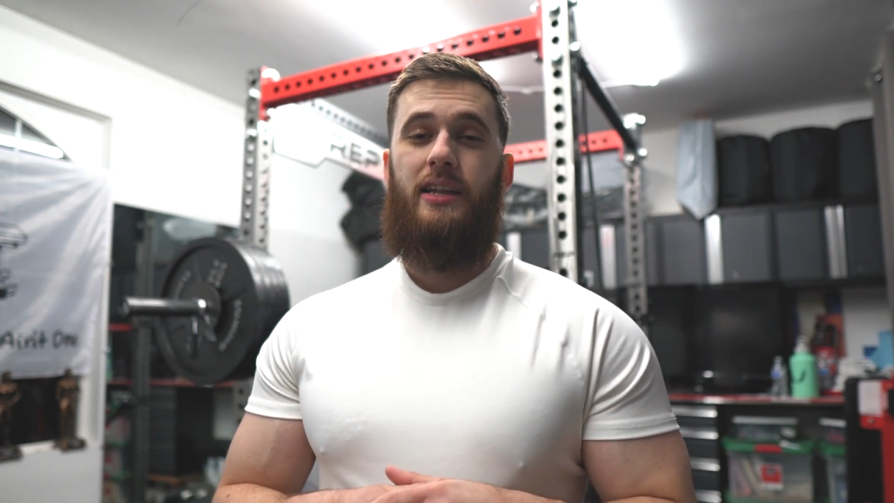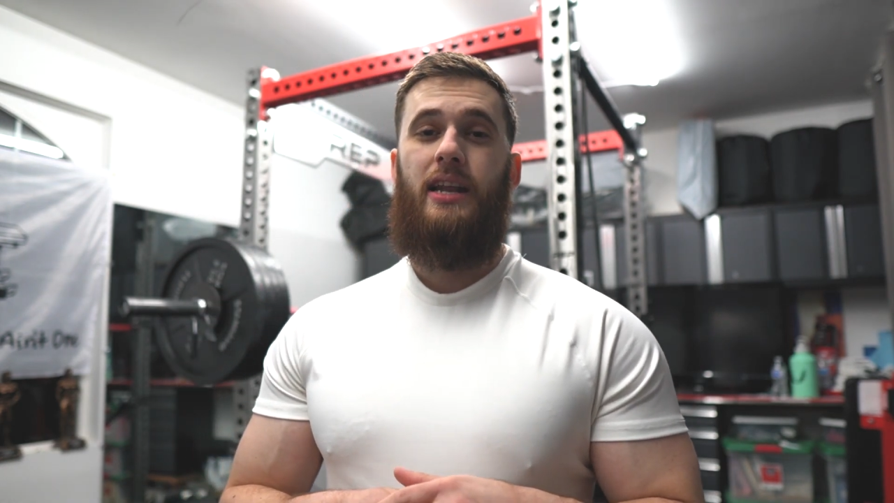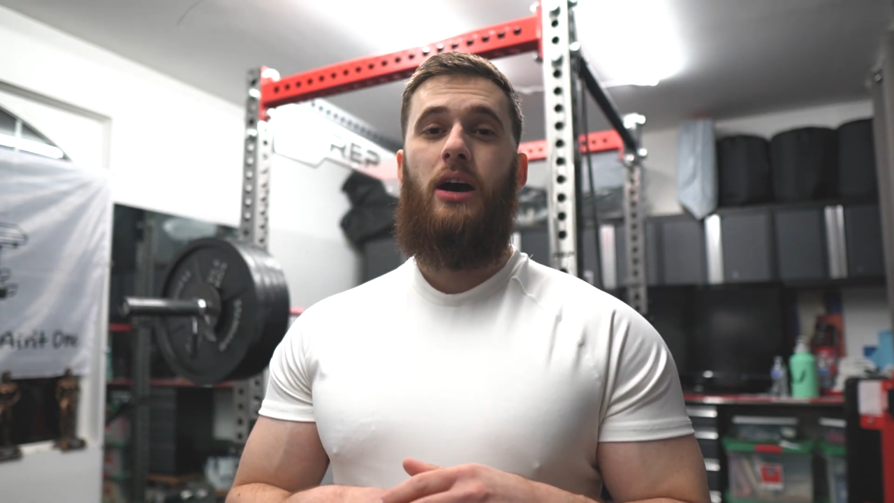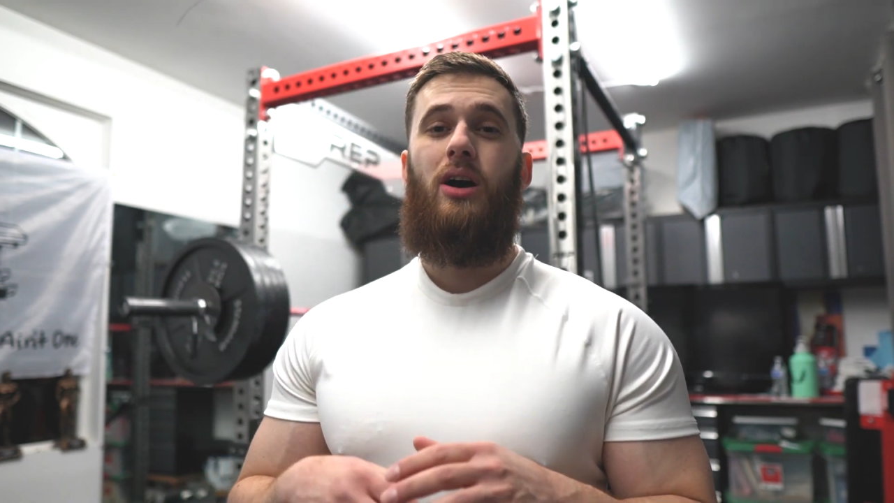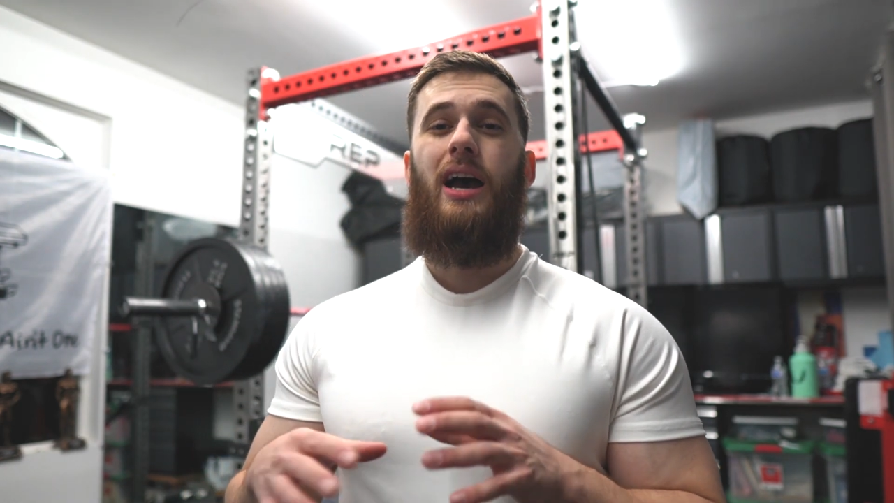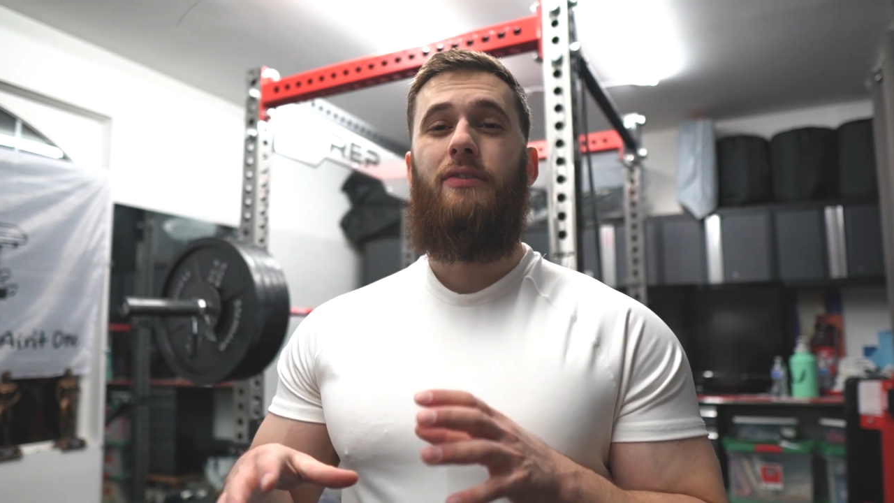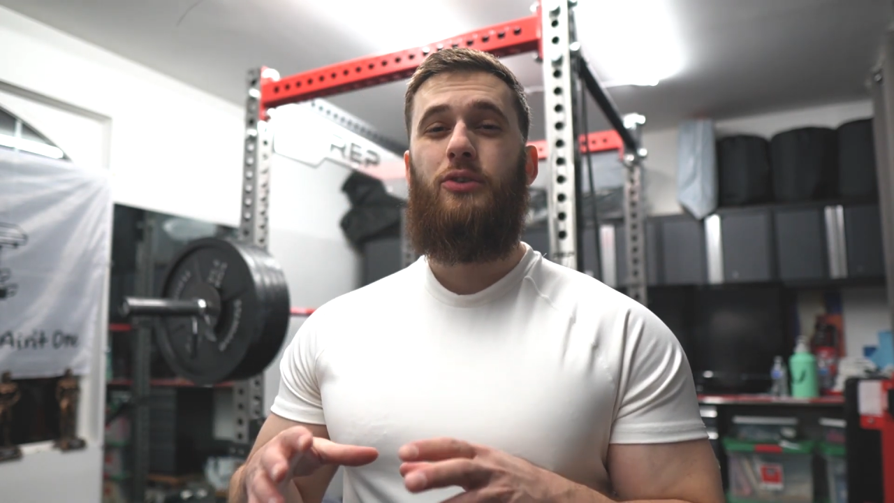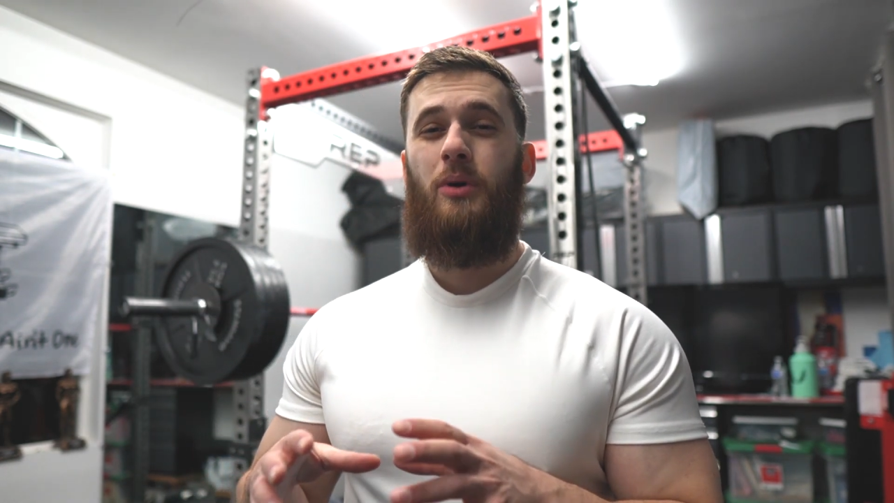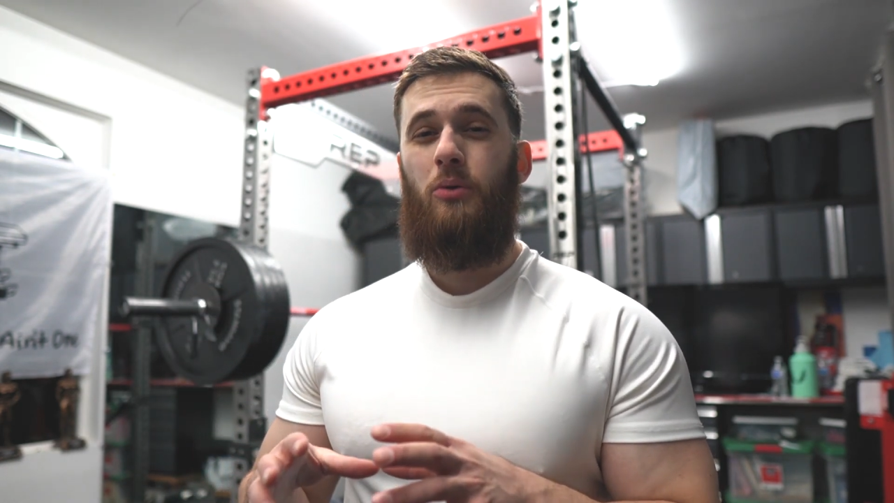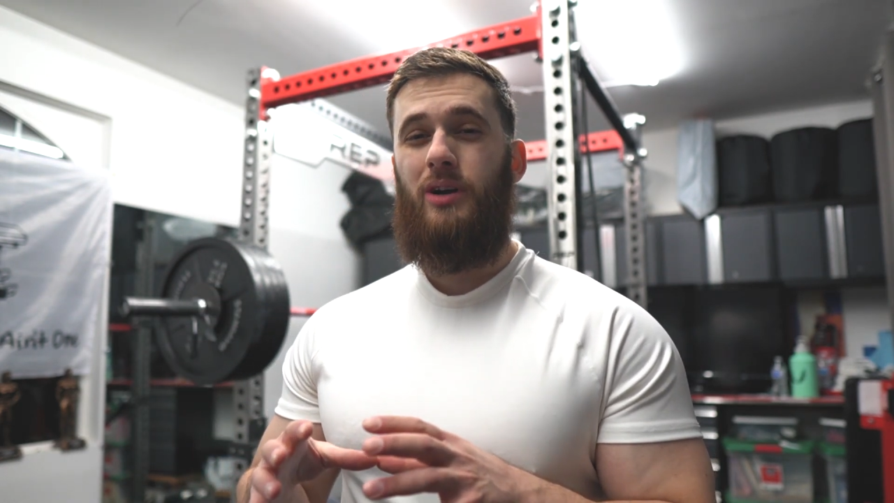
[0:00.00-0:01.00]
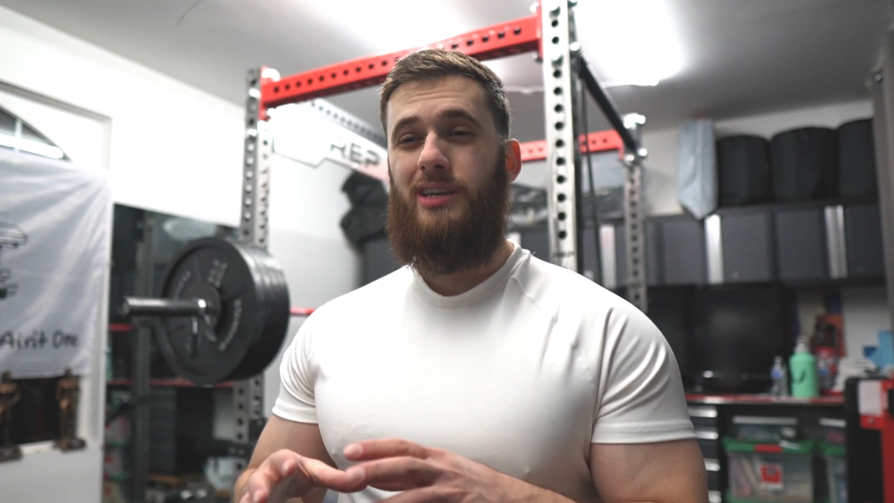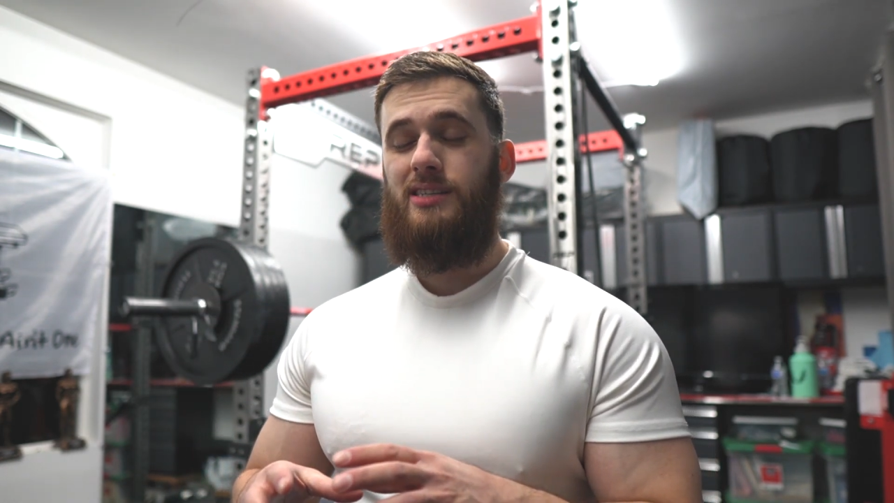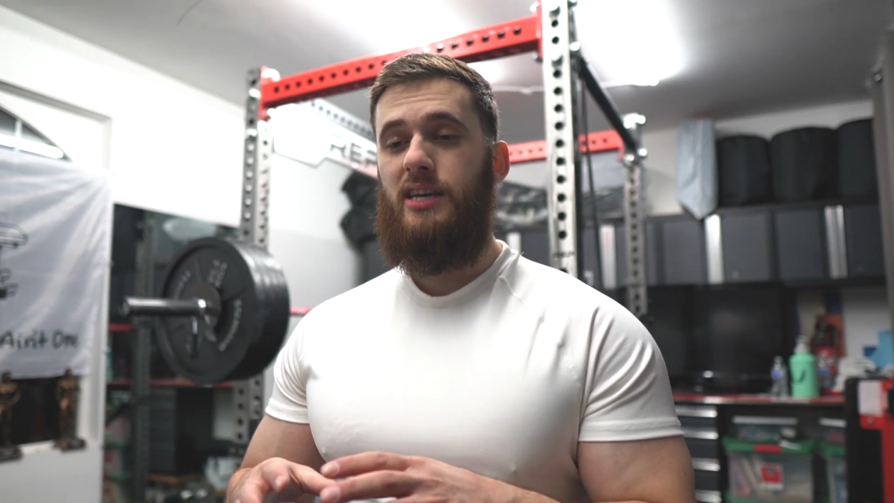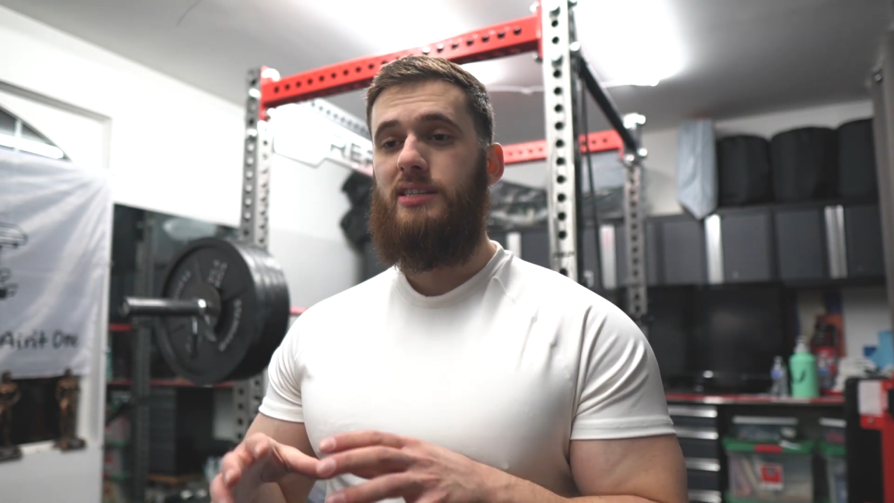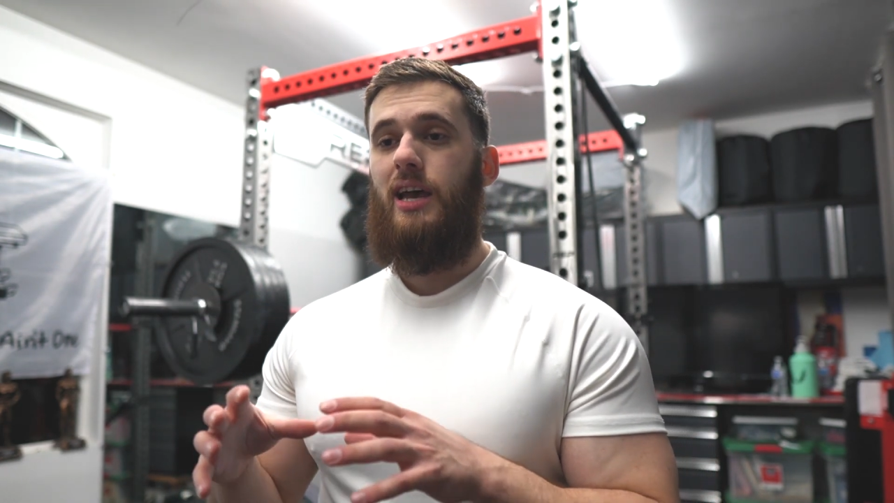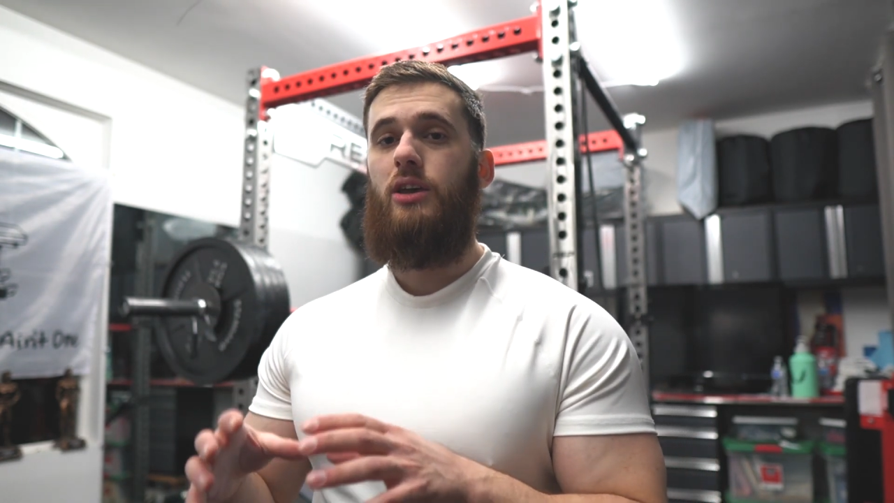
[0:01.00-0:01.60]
Now after my working sets,